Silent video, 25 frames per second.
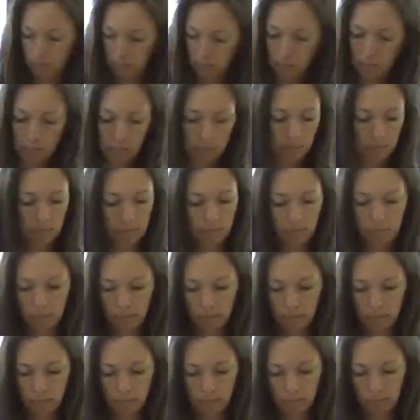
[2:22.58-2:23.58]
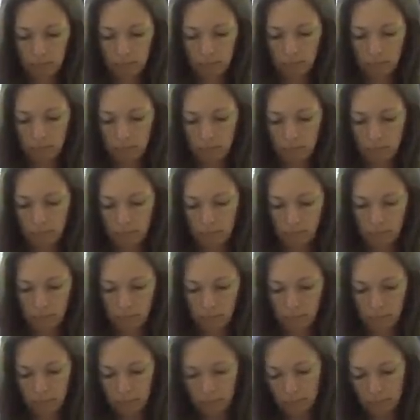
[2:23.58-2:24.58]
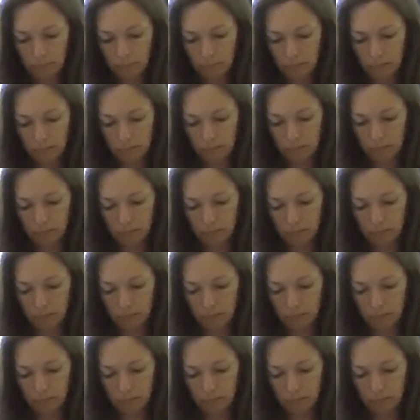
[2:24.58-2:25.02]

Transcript: (no one is talking)